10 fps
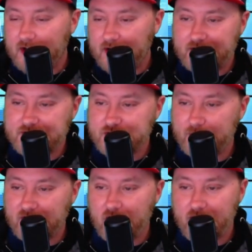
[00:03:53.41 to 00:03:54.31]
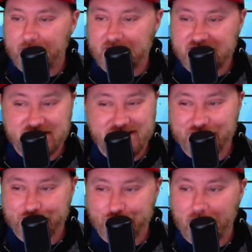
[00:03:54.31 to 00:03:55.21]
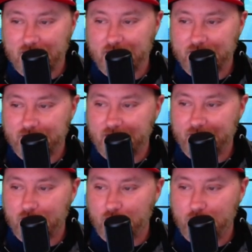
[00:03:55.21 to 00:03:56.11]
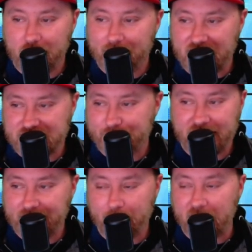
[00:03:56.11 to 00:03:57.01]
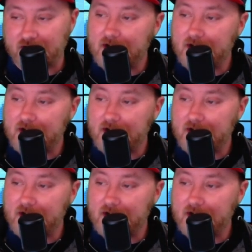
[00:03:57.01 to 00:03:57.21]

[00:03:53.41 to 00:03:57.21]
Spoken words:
into an economy still struggling during the coronavirus pandemic.